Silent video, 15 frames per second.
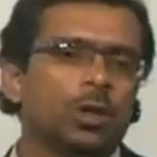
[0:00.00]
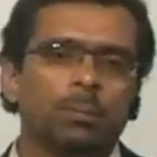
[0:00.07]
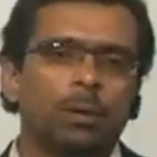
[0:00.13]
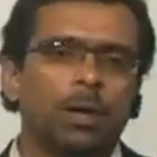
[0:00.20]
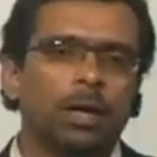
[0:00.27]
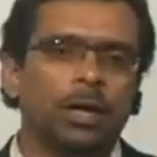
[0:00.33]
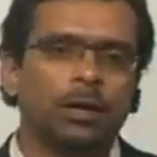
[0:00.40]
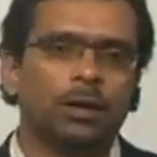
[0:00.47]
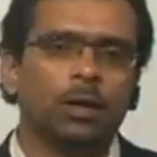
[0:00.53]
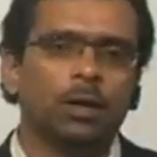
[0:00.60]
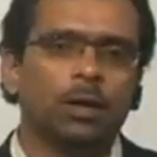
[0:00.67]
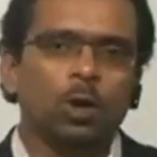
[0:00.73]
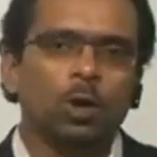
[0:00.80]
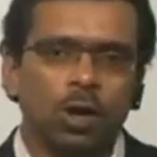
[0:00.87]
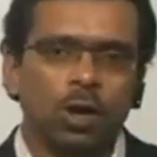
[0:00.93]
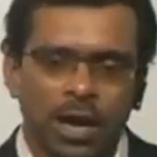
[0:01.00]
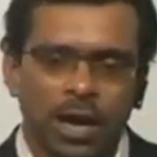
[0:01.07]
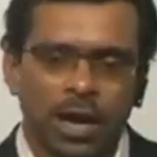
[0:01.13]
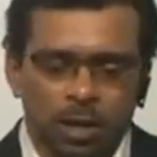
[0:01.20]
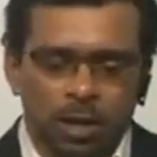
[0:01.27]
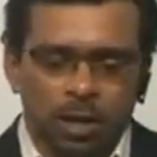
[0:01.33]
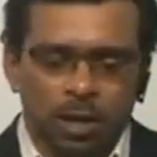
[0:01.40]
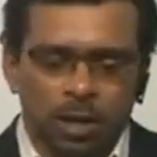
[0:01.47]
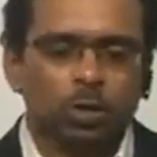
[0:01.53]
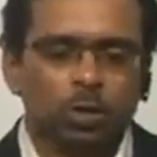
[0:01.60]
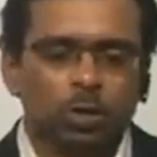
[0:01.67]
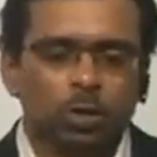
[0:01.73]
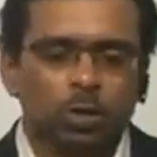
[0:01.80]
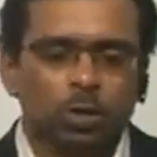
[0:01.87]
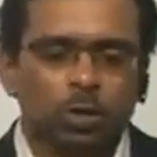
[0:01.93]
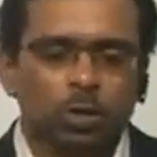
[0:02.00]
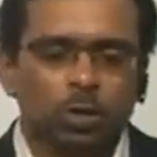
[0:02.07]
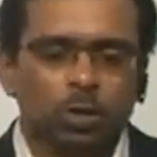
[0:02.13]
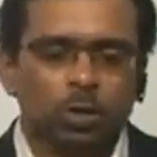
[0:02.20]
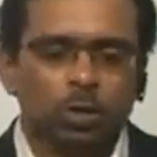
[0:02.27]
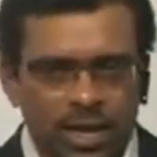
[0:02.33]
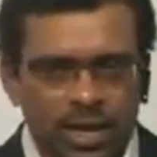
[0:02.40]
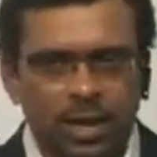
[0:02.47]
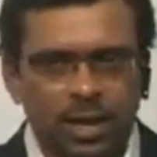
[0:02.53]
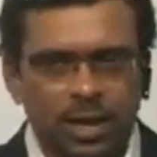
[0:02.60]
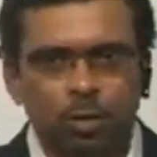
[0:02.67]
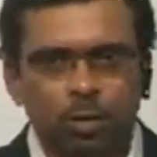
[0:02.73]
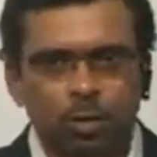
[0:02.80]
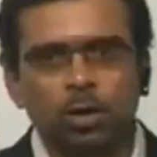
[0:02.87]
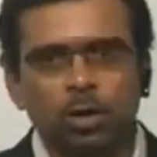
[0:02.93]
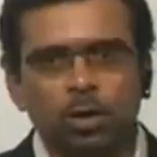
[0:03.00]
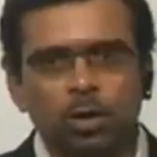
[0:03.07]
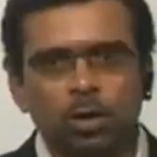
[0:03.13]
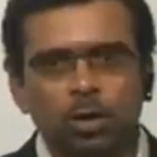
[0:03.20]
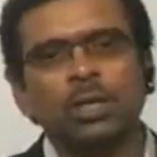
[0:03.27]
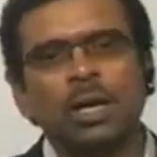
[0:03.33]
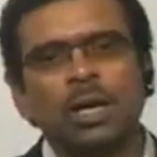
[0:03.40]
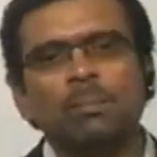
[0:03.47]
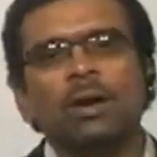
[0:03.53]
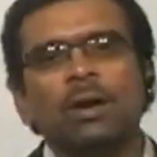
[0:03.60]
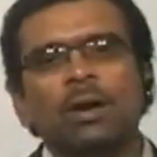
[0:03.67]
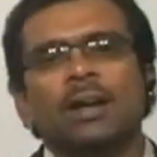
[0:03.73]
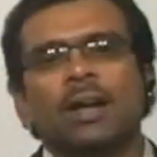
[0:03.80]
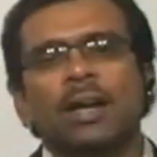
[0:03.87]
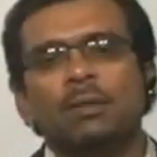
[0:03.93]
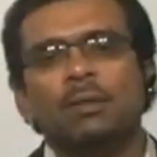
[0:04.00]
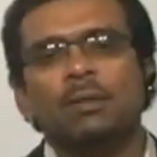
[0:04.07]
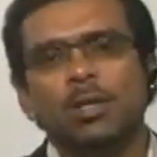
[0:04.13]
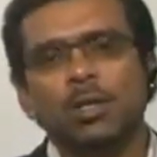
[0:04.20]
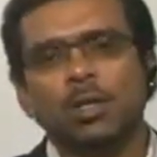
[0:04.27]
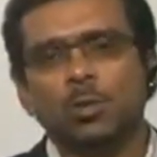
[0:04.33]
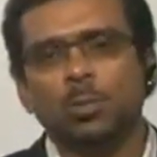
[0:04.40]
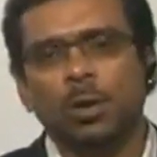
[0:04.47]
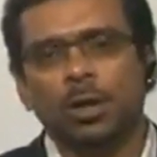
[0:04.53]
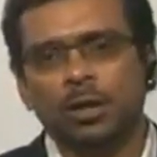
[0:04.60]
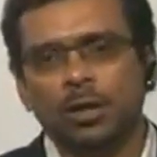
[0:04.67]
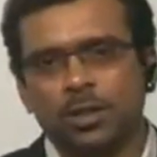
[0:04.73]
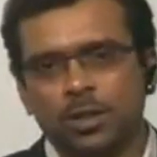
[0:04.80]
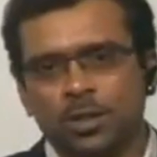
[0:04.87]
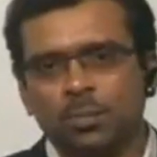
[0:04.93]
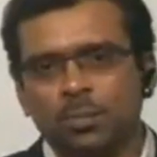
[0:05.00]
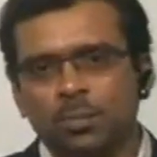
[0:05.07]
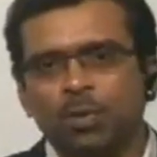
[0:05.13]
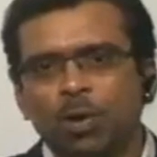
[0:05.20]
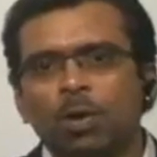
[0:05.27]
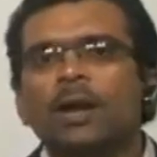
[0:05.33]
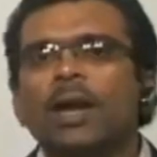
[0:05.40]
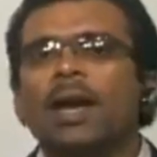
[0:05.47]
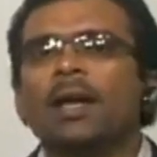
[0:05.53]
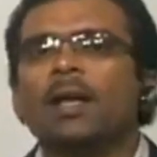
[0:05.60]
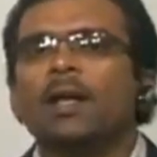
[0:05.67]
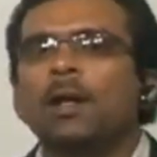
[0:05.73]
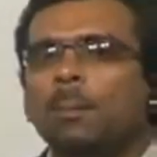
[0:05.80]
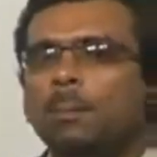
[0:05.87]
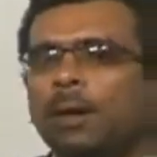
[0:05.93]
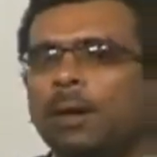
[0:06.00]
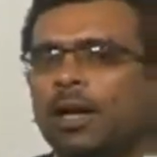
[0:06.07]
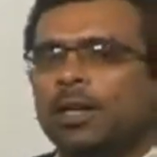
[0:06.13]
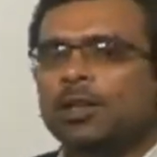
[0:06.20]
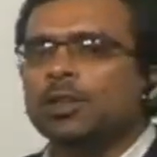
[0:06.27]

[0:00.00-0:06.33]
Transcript: is also important. Okay, so this here you need to do some derivations for this. Okay,